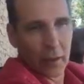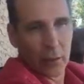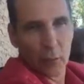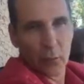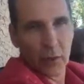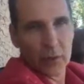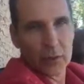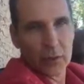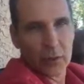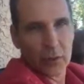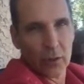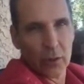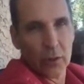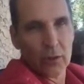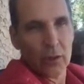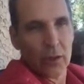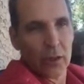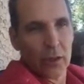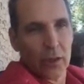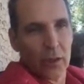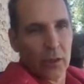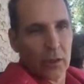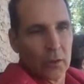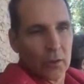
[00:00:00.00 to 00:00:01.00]
original.
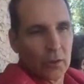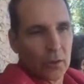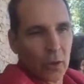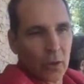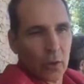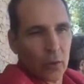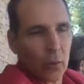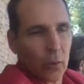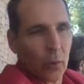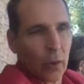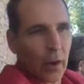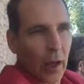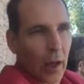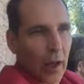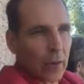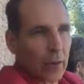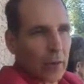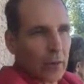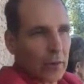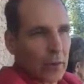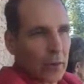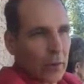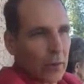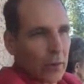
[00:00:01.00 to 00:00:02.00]
So what I
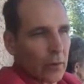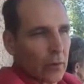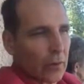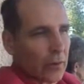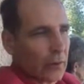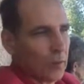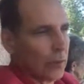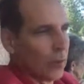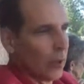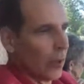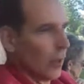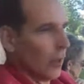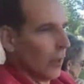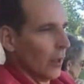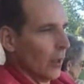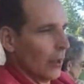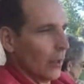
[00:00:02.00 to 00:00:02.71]
would do is